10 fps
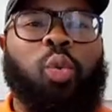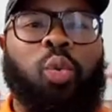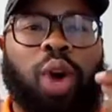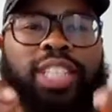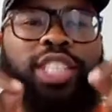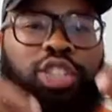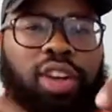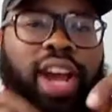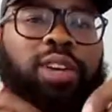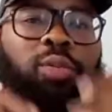one
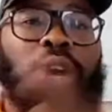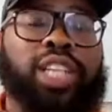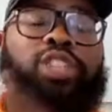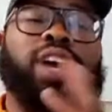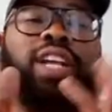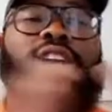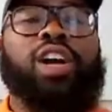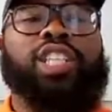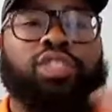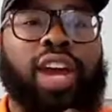credit
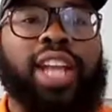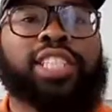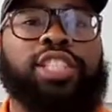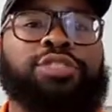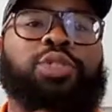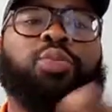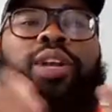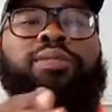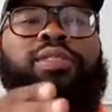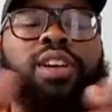card strategy for
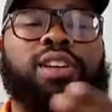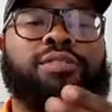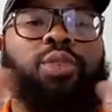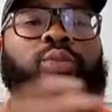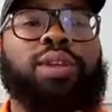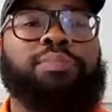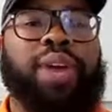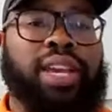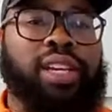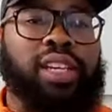one from one
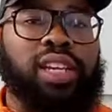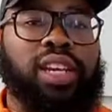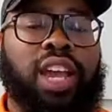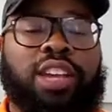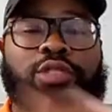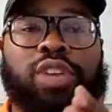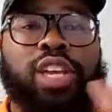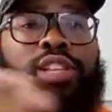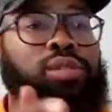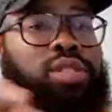bank, and you
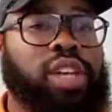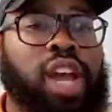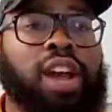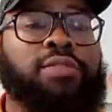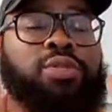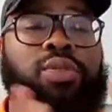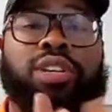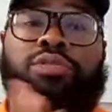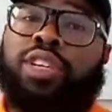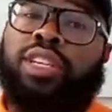can use it however you
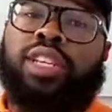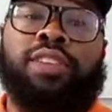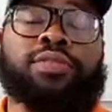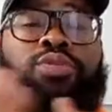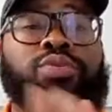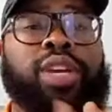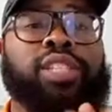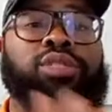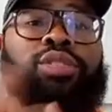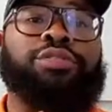want. You can, if you
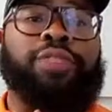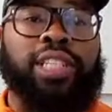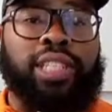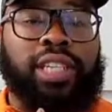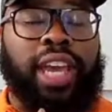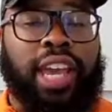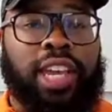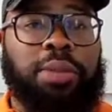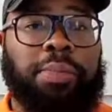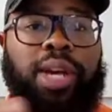into the funding
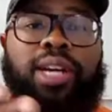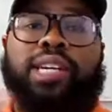game,